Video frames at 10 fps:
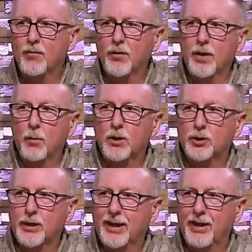them, wants
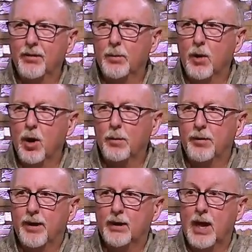to kill them all, but
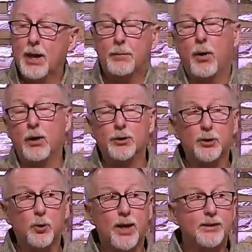then God parts
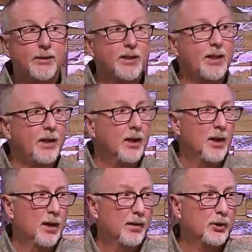the Red Sea.
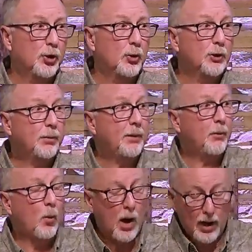The Jewish
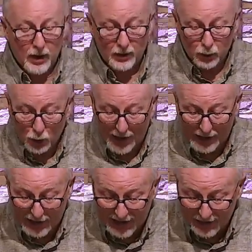people walk on dry
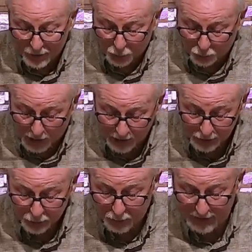land across the Red